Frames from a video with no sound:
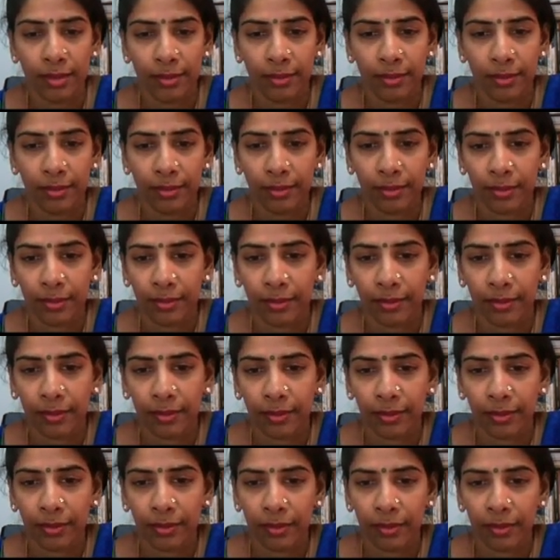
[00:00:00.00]

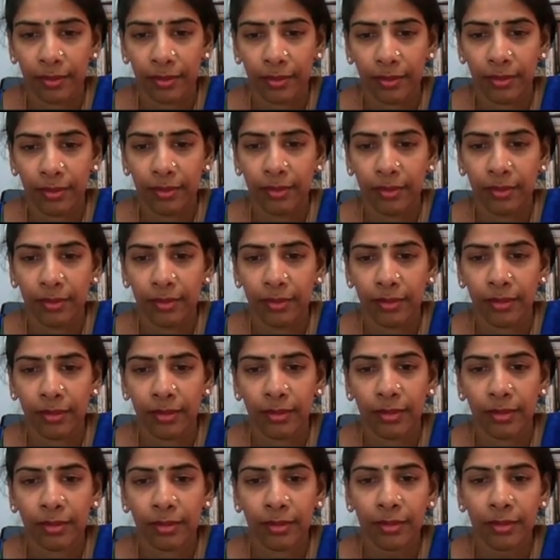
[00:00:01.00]

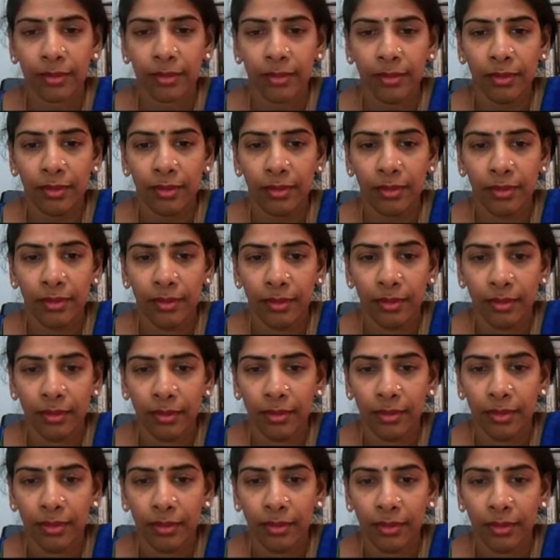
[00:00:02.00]

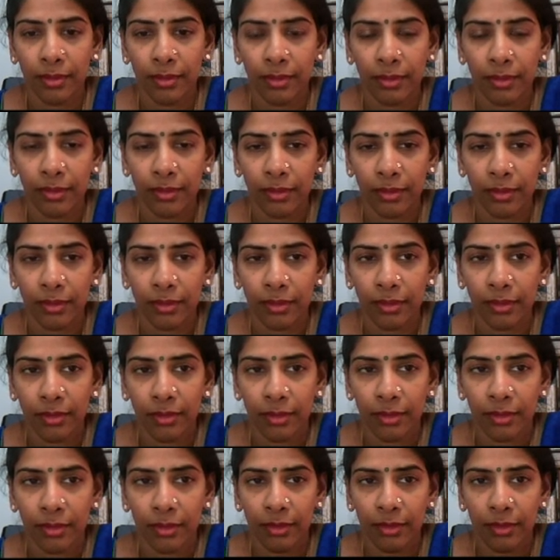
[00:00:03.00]

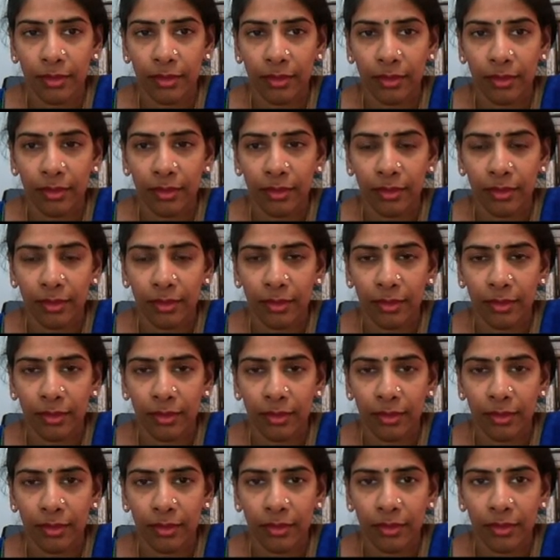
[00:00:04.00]

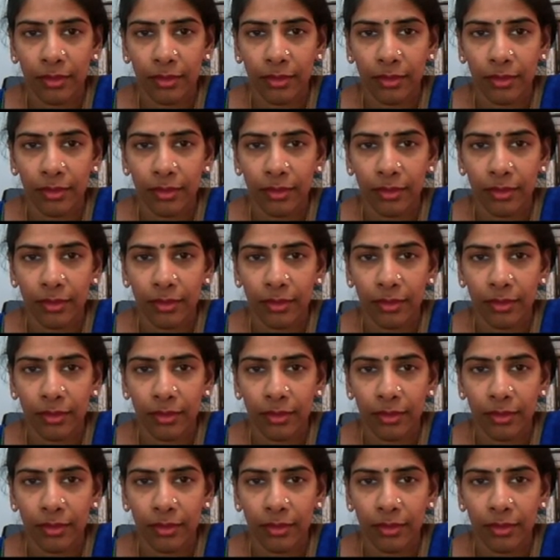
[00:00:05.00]
Nothing is said.